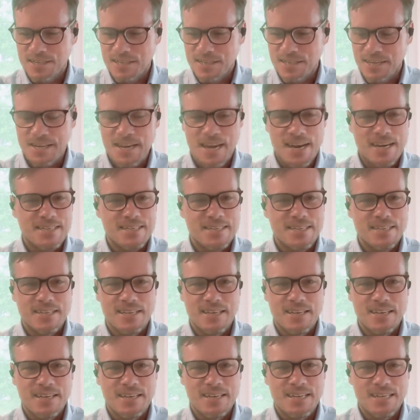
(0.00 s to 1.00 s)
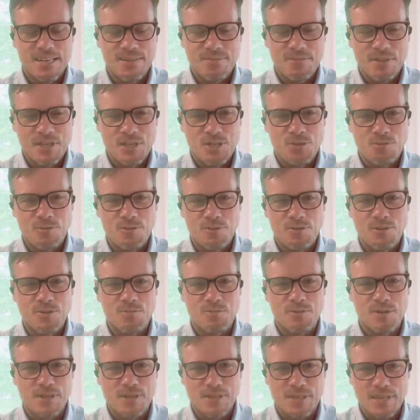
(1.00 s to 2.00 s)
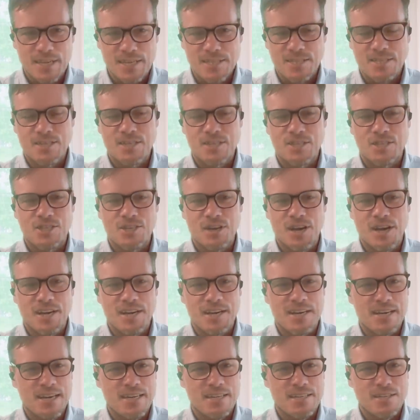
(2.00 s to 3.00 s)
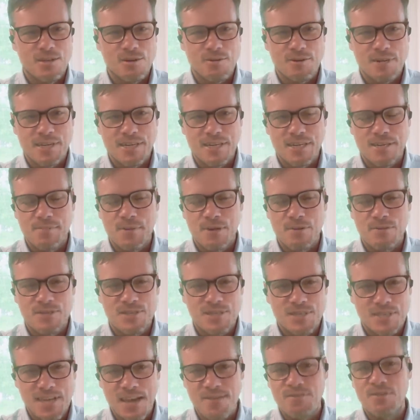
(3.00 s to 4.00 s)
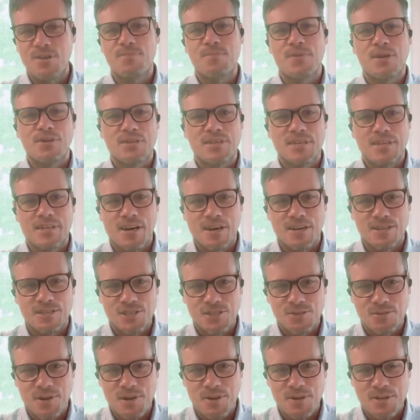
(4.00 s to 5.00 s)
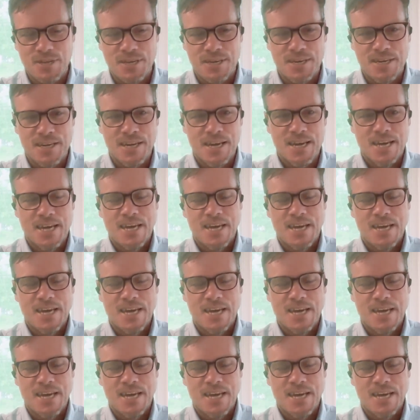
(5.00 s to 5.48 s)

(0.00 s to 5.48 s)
connected individuals with links to China, had donated about $7 million in Australia.